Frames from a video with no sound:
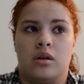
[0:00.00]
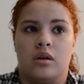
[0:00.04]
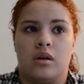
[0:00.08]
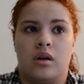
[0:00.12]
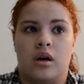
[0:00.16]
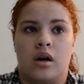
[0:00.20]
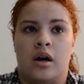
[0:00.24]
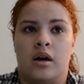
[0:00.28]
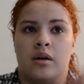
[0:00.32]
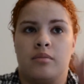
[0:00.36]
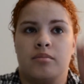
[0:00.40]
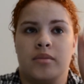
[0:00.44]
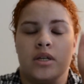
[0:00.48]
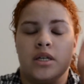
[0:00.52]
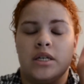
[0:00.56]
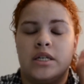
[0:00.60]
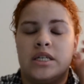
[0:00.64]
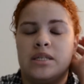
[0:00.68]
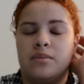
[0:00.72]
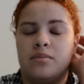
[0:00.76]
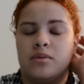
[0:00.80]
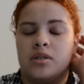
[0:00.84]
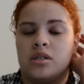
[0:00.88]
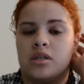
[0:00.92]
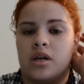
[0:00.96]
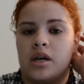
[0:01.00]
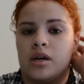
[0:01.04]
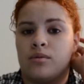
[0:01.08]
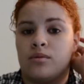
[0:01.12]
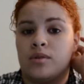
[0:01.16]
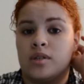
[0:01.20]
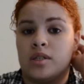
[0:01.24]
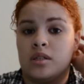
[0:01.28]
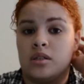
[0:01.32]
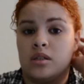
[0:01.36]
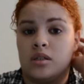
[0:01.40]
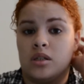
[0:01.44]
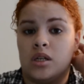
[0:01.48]
my husband and I
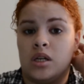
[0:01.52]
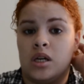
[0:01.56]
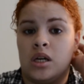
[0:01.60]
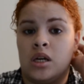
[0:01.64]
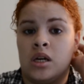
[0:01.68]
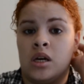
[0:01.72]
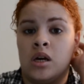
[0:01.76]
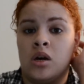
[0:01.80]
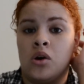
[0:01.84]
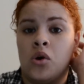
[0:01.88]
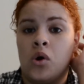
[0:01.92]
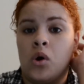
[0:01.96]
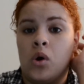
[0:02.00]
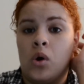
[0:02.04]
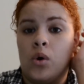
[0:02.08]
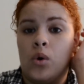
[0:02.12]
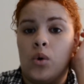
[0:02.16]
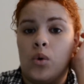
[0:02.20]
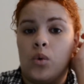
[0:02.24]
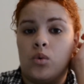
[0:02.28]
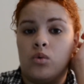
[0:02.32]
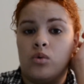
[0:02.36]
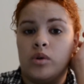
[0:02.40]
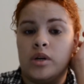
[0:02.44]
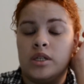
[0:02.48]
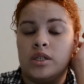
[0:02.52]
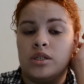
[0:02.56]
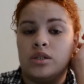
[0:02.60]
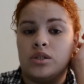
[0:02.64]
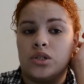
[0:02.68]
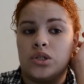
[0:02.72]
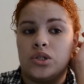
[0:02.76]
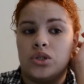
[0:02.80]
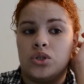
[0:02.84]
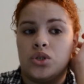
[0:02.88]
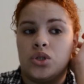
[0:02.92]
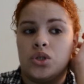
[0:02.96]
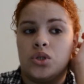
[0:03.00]
recently went
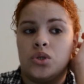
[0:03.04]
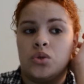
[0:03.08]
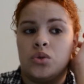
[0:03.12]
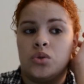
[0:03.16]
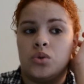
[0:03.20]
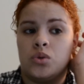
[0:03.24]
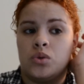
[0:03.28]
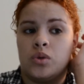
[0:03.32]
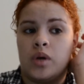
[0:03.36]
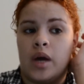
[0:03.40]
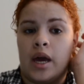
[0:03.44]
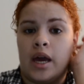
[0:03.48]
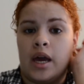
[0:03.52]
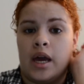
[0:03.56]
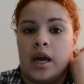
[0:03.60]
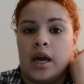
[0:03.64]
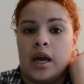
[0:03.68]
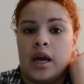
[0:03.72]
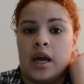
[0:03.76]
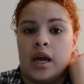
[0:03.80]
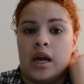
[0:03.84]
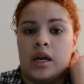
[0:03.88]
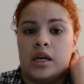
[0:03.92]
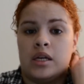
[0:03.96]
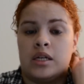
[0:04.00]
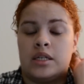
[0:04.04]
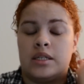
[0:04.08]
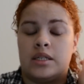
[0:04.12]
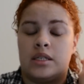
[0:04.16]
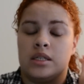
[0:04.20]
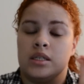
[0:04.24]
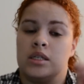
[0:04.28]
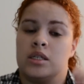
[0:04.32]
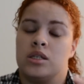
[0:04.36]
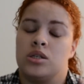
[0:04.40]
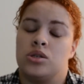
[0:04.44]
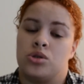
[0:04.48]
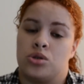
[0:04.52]
to his
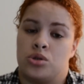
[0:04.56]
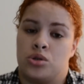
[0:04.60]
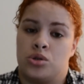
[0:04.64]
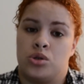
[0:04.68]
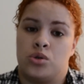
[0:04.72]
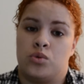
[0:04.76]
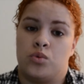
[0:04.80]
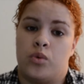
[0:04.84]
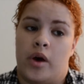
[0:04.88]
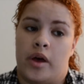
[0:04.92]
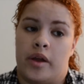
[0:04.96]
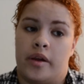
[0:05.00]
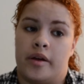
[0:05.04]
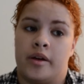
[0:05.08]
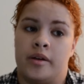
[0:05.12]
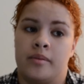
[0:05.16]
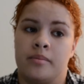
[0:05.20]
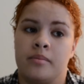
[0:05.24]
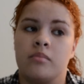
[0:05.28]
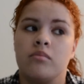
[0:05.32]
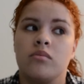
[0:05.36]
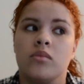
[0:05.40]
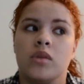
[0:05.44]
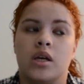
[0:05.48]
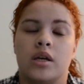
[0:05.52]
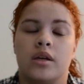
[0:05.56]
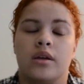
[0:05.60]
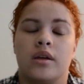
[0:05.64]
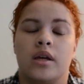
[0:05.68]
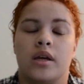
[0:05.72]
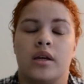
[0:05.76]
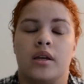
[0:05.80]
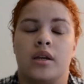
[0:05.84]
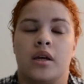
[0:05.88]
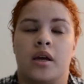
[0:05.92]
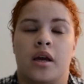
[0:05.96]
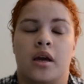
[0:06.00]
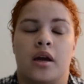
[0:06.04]
sister's wedding in
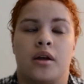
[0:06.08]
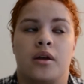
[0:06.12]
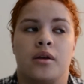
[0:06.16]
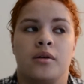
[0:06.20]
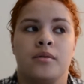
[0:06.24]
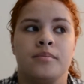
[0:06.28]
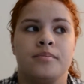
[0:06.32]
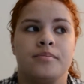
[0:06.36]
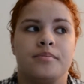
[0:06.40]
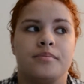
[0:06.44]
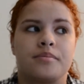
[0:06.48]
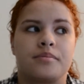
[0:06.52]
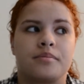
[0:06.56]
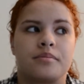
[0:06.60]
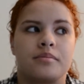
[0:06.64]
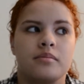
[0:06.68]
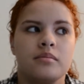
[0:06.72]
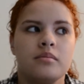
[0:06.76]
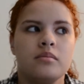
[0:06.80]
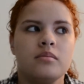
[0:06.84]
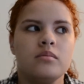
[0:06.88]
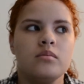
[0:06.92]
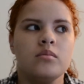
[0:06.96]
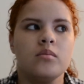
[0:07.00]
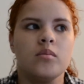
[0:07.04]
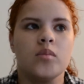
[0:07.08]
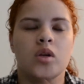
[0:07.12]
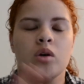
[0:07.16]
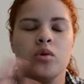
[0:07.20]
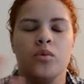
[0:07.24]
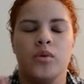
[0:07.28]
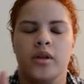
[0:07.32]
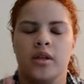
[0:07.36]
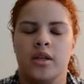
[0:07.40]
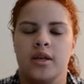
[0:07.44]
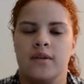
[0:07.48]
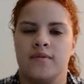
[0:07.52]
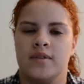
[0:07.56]
Indiana.
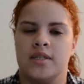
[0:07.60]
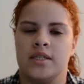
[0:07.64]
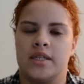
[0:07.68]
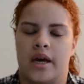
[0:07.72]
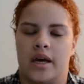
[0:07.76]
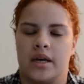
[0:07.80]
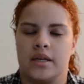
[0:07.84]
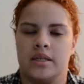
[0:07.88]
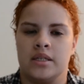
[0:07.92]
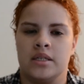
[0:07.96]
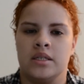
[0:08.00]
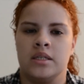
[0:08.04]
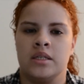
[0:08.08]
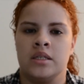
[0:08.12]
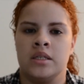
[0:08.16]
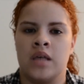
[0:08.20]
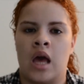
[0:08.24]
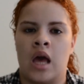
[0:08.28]
We live in Texas,